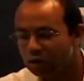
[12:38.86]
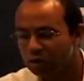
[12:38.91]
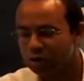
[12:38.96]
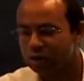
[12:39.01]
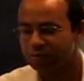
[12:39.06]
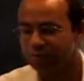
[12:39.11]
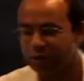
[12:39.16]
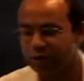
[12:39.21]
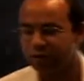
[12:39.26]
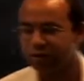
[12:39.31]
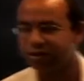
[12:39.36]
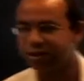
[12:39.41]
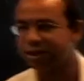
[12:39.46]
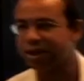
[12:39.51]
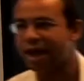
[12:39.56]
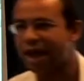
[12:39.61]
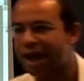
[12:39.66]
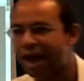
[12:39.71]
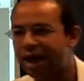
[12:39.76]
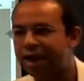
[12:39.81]
community
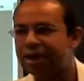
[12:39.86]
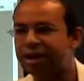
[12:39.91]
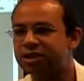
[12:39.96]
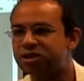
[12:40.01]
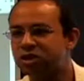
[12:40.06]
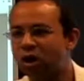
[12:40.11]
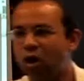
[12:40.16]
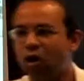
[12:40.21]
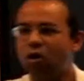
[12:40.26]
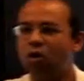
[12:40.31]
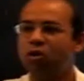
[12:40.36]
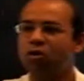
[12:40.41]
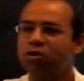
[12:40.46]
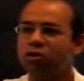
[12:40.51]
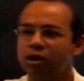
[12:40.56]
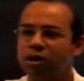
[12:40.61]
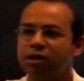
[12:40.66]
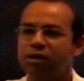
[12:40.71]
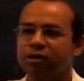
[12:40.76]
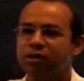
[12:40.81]
had its own,
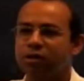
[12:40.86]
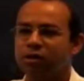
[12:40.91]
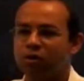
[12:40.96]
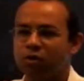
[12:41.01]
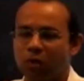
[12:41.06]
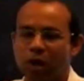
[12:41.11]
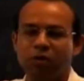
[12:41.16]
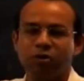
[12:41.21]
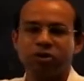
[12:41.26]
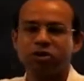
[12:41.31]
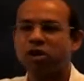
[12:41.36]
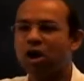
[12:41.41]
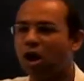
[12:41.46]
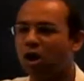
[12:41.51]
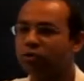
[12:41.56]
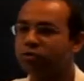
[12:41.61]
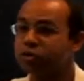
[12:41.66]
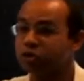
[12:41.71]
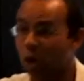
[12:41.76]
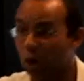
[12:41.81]
what was
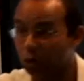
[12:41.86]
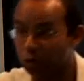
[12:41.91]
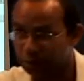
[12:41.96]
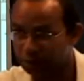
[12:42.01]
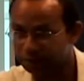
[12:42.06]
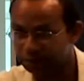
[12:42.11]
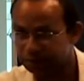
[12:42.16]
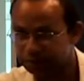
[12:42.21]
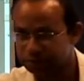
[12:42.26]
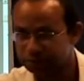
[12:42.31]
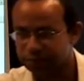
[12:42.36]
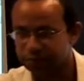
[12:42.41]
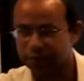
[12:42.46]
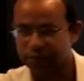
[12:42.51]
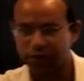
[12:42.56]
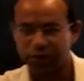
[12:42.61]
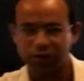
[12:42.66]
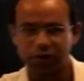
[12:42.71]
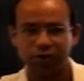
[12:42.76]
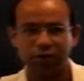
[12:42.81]
called totem,
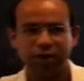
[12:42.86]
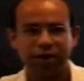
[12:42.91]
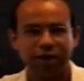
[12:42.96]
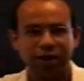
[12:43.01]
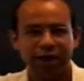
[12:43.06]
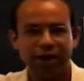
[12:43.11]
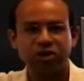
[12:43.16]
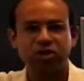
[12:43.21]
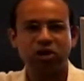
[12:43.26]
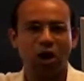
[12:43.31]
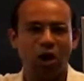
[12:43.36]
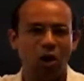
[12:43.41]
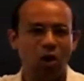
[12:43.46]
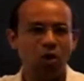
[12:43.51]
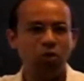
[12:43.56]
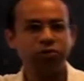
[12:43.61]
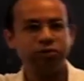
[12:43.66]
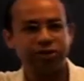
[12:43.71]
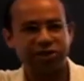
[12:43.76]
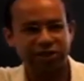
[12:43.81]
its
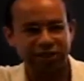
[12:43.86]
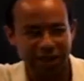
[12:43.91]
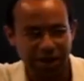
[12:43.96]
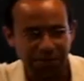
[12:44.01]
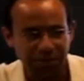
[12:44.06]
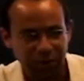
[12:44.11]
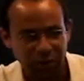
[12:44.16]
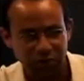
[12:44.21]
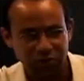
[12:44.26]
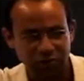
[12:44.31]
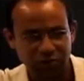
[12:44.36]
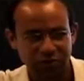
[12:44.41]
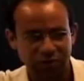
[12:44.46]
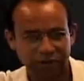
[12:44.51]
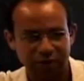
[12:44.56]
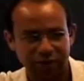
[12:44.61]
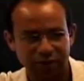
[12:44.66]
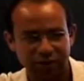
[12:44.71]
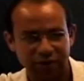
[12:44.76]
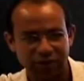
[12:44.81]
own symbol,
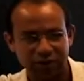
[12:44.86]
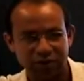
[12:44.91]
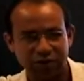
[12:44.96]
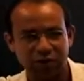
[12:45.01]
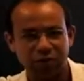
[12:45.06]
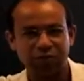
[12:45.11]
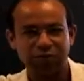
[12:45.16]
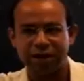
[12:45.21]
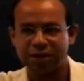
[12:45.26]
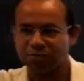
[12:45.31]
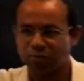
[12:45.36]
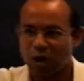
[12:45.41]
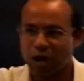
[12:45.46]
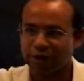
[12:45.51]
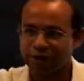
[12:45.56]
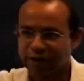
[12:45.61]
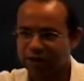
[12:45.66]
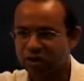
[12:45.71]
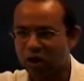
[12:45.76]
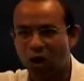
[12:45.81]
that
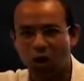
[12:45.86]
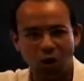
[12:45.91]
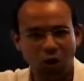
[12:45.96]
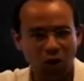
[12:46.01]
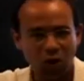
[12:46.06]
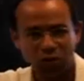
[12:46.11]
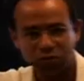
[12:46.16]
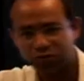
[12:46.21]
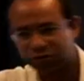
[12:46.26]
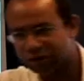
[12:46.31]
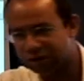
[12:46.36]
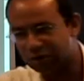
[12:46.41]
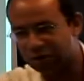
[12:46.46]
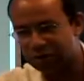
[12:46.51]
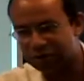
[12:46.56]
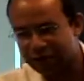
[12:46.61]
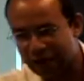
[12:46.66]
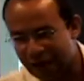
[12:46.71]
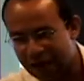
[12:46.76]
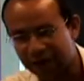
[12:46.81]
marked its own,
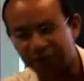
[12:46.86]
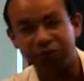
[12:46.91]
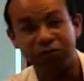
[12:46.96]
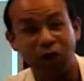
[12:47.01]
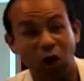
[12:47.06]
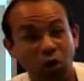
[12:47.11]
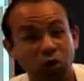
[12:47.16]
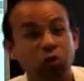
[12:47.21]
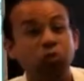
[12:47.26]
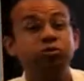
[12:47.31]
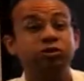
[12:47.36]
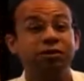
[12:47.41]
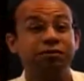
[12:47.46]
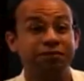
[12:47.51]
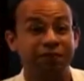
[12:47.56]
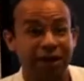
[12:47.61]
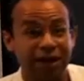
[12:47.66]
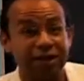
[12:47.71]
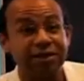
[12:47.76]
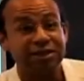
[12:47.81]
kind of local
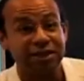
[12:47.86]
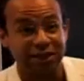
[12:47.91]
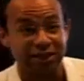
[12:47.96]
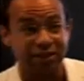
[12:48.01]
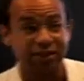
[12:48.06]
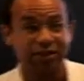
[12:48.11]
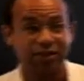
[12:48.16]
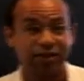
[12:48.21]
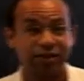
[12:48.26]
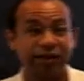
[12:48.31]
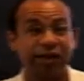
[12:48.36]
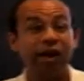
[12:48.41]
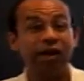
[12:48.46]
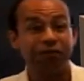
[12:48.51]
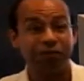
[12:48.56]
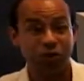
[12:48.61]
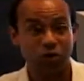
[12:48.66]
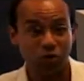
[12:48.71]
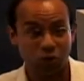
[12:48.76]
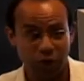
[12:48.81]
divinity,
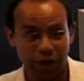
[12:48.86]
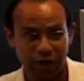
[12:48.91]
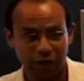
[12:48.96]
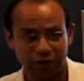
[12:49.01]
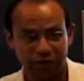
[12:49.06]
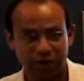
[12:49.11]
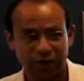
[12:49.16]
if you will.